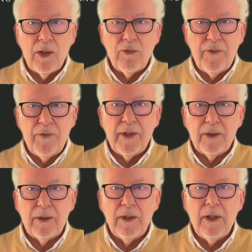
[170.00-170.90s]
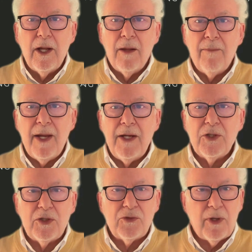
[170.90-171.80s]
reveal a major
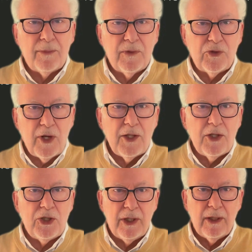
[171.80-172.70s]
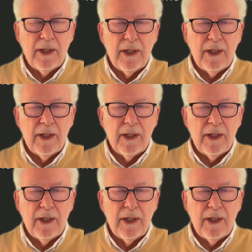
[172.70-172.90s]
disruptive strategy,